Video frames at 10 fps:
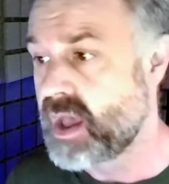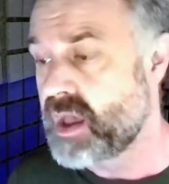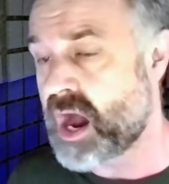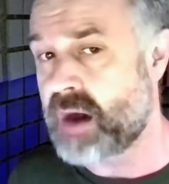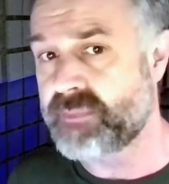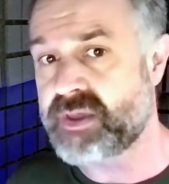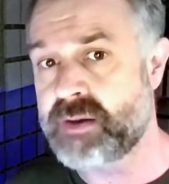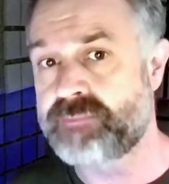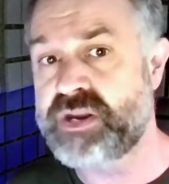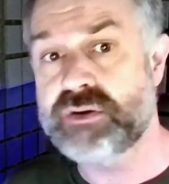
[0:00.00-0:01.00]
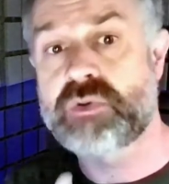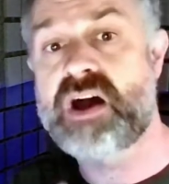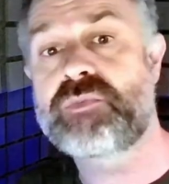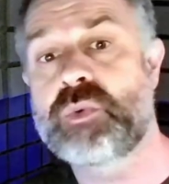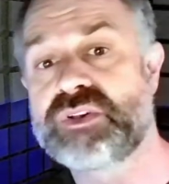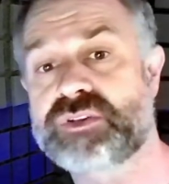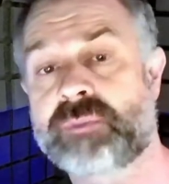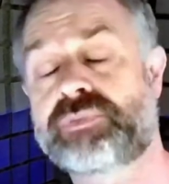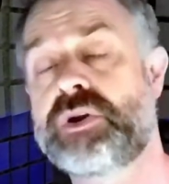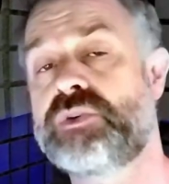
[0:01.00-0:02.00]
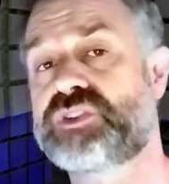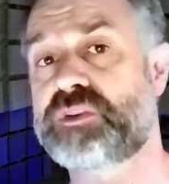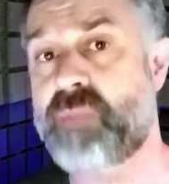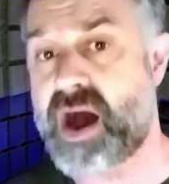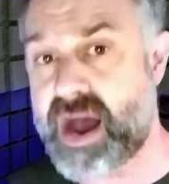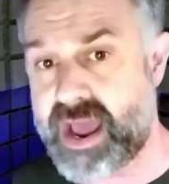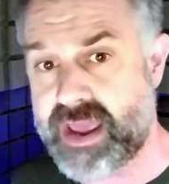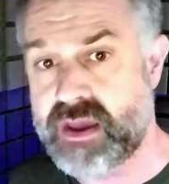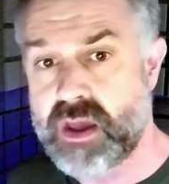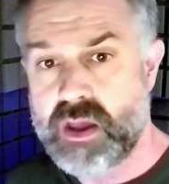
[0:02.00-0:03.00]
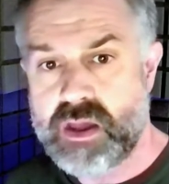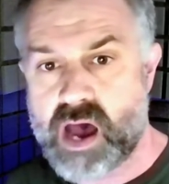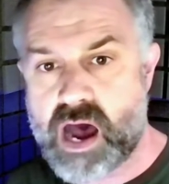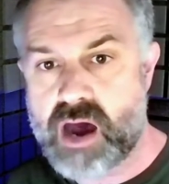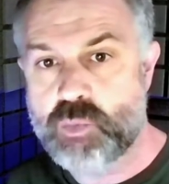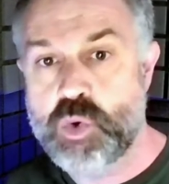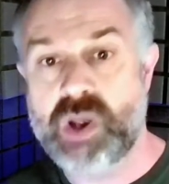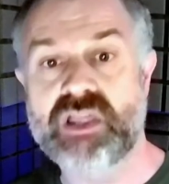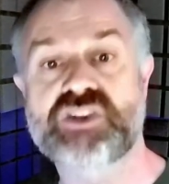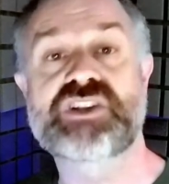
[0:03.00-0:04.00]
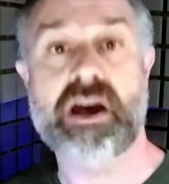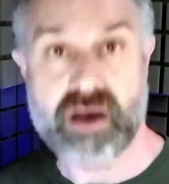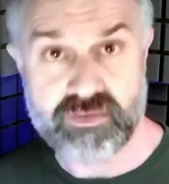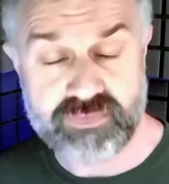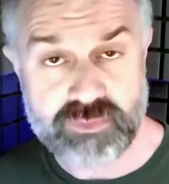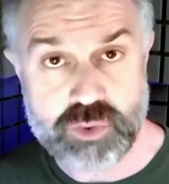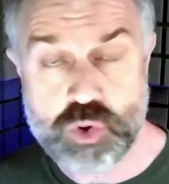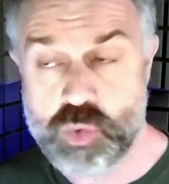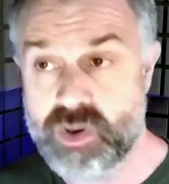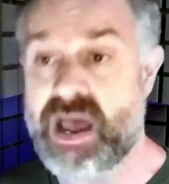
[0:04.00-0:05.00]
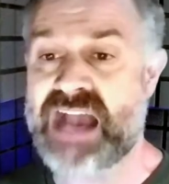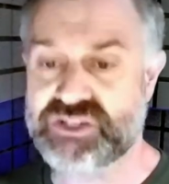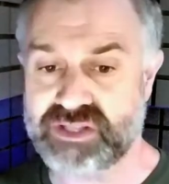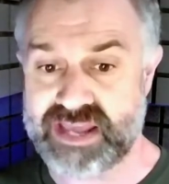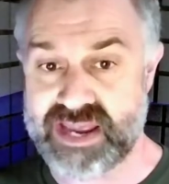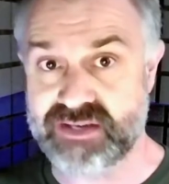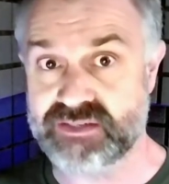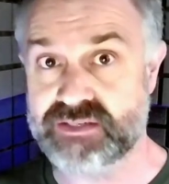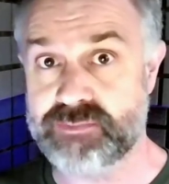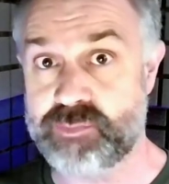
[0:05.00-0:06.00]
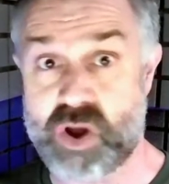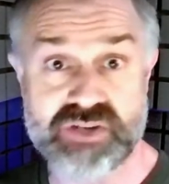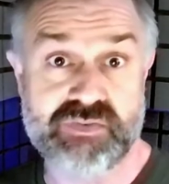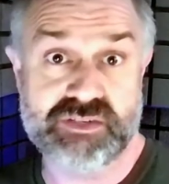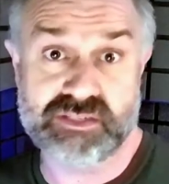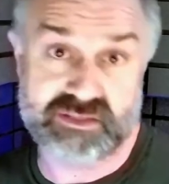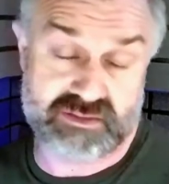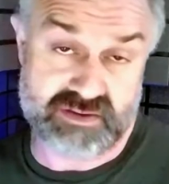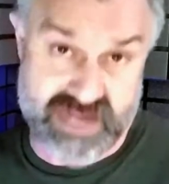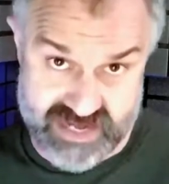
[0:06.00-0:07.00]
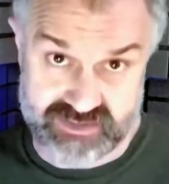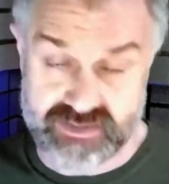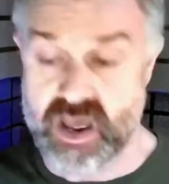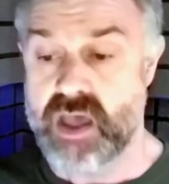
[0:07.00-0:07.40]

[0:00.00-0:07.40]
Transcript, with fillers: Um, Peter Graf was approached by uh, Reuella Shachaf, who actually is Boschwitz's niece.